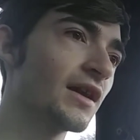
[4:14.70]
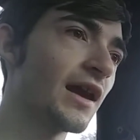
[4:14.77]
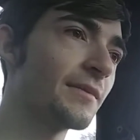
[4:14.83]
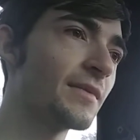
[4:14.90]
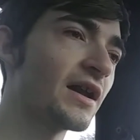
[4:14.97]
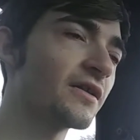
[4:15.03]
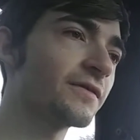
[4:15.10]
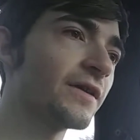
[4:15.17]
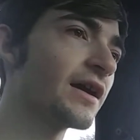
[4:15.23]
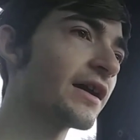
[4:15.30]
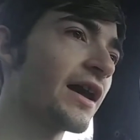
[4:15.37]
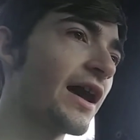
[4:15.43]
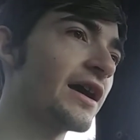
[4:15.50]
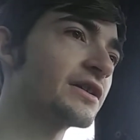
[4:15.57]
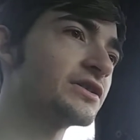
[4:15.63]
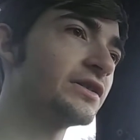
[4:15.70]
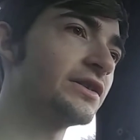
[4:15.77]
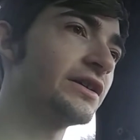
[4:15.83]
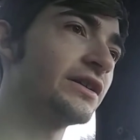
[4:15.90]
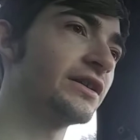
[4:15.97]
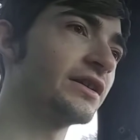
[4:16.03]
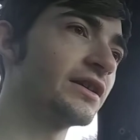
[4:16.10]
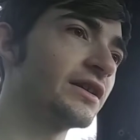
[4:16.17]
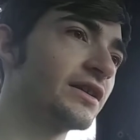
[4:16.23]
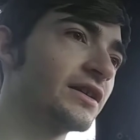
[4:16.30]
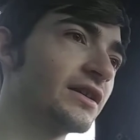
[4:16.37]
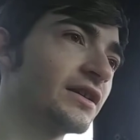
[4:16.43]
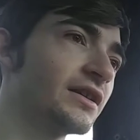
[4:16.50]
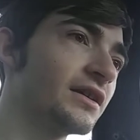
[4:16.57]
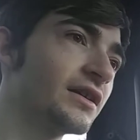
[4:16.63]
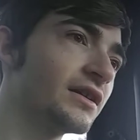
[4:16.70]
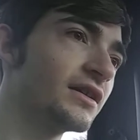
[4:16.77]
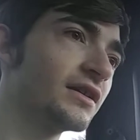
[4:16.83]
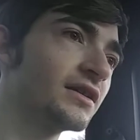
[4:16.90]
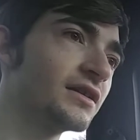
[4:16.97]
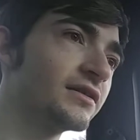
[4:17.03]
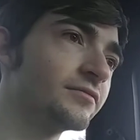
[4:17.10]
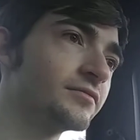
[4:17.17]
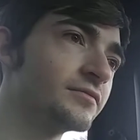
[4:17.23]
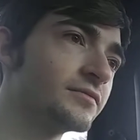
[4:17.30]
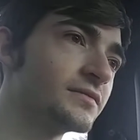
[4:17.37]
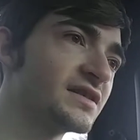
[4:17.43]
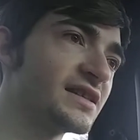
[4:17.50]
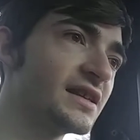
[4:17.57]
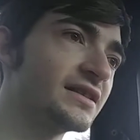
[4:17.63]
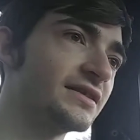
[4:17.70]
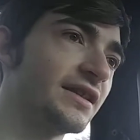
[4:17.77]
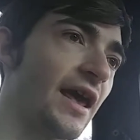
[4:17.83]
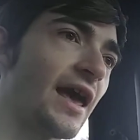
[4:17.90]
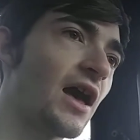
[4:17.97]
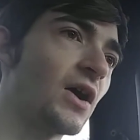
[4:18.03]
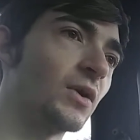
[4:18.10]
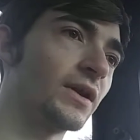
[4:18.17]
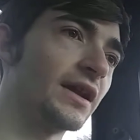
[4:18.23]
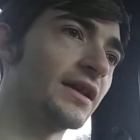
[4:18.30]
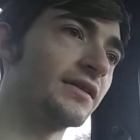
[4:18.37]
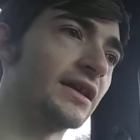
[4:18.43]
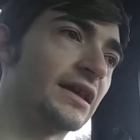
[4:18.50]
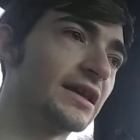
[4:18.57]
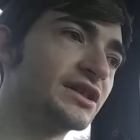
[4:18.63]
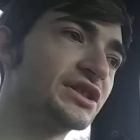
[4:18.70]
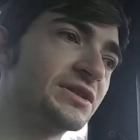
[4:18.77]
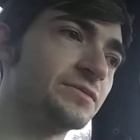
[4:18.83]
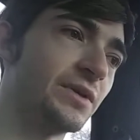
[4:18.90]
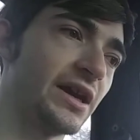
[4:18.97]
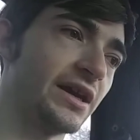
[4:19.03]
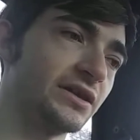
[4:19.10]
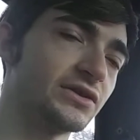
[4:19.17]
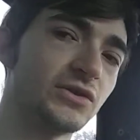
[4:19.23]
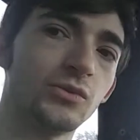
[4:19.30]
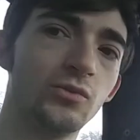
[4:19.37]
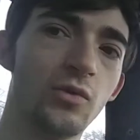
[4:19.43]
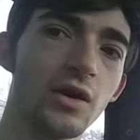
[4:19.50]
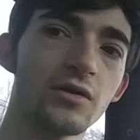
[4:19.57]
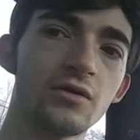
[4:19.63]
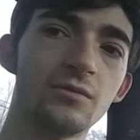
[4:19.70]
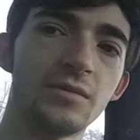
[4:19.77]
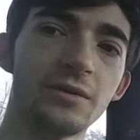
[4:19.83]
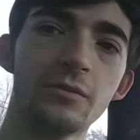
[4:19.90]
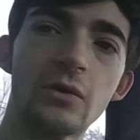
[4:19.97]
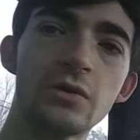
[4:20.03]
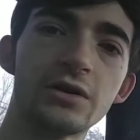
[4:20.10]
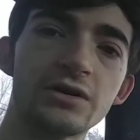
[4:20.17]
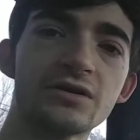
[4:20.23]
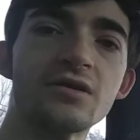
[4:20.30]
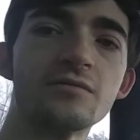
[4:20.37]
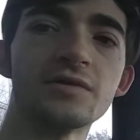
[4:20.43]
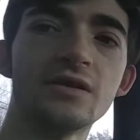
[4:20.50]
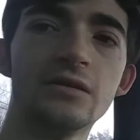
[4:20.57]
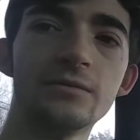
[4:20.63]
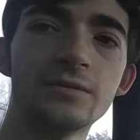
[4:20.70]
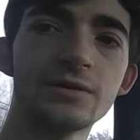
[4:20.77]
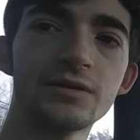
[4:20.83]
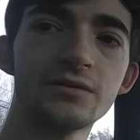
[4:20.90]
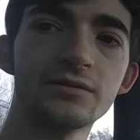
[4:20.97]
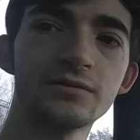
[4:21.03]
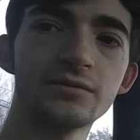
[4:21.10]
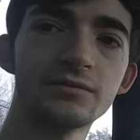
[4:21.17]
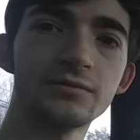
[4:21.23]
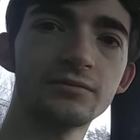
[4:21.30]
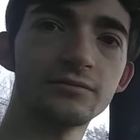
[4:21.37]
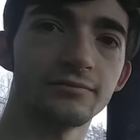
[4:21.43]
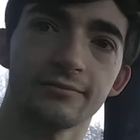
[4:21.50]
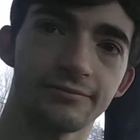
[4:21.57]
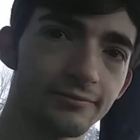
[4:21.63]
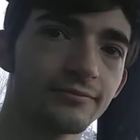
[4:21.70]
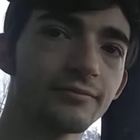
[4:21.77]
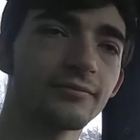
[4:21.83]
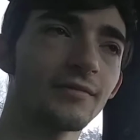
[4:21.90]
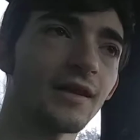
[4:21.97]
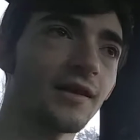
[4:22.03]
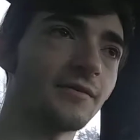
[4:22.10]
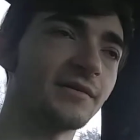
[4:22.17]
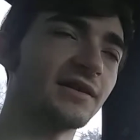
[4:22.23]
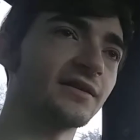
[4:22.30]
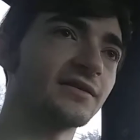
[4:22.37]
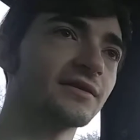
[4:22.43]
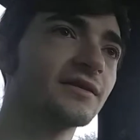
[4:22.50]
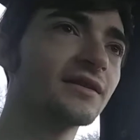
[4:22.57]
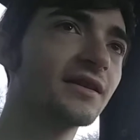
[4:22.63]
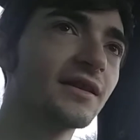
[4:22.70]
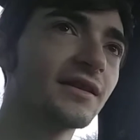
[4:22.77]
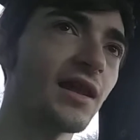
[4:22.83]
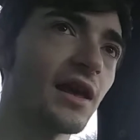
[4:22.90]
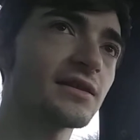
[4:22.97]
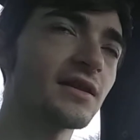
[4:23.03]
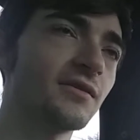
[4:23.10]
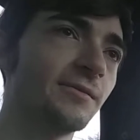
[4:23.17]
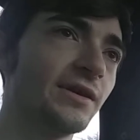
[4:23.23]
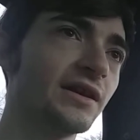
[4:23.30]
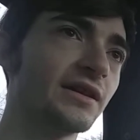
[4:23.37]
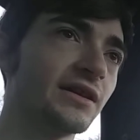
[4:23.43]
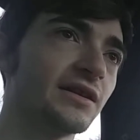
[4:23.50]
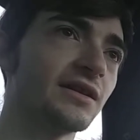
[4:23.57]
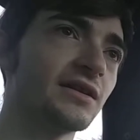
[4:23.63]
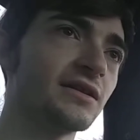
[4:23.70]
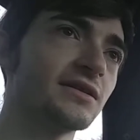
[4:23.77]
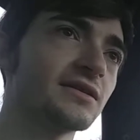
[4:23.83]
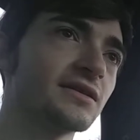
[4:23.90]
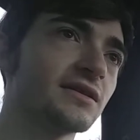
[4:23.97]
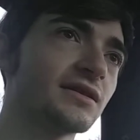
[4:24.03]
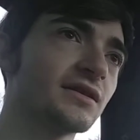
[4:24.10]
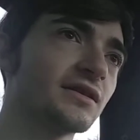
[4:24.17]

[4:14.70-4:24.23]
As a matter of fact, I actually sit down in the engine bay to work on my motor sometimes. I mean, that's how big it is.